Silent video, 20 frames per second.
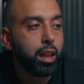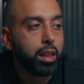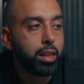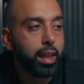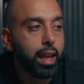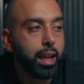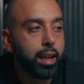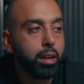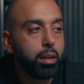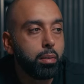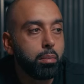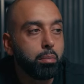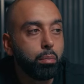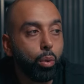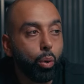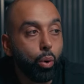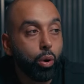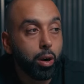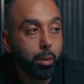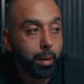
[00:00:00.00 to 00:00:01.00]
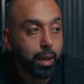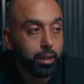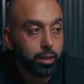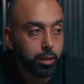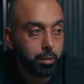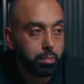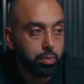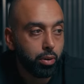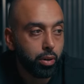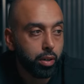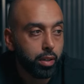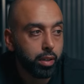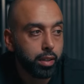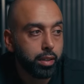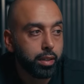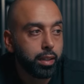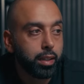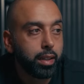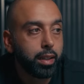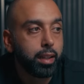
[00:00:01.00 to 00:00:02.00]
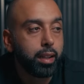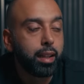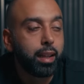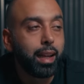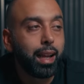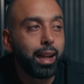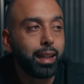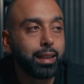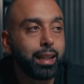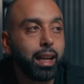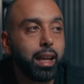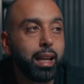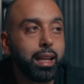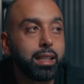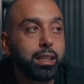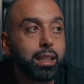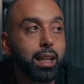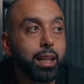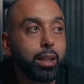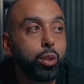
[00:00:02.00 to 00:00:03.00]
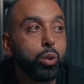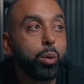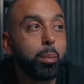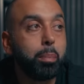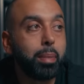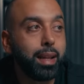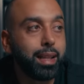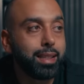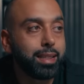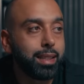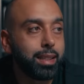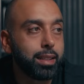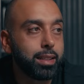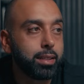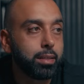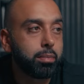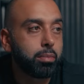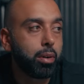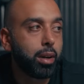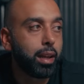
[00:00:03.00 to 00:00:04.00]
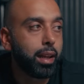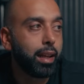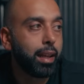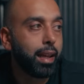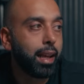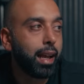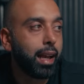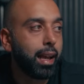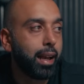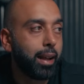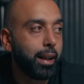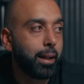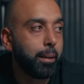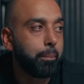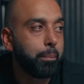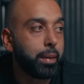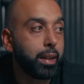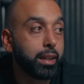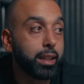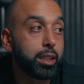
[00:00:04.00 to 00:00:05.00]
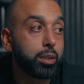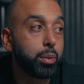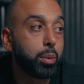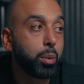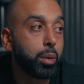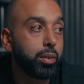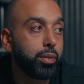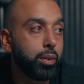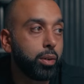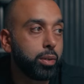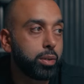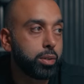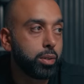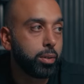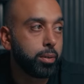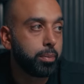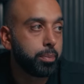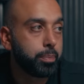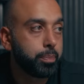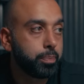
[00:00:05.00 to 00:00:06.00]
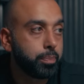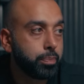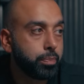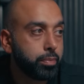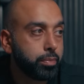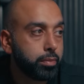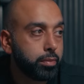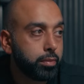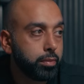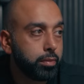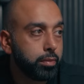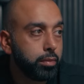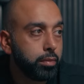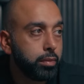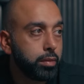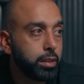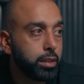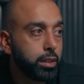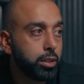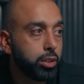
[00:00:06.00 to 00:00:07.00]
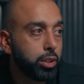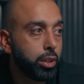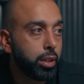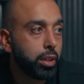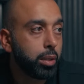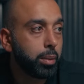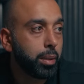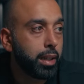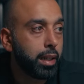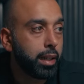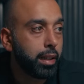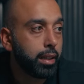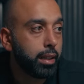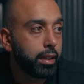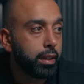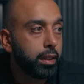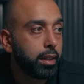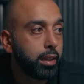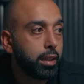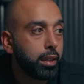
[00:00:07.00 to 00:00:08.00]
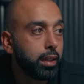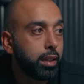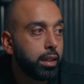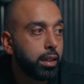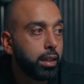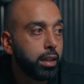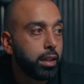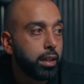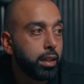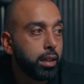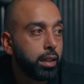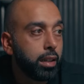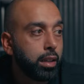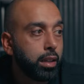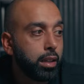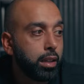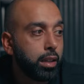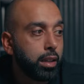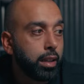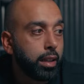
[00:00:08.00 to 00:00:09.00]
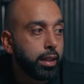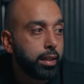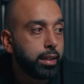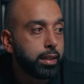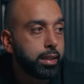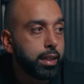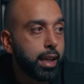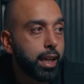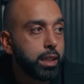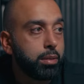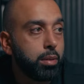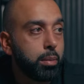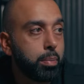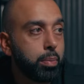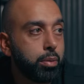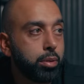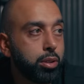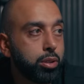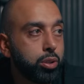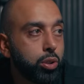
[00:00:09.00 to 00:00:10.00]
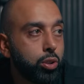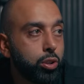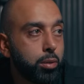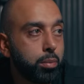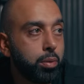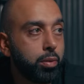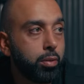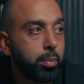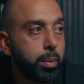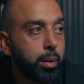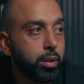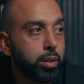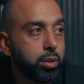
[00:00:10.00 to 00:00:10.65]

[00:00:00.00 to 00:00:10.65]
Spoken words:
then more about the product. And that is like your basis, right? And that's what we want to focus on. I'll show you another one here. In this case, we put the social proof a bit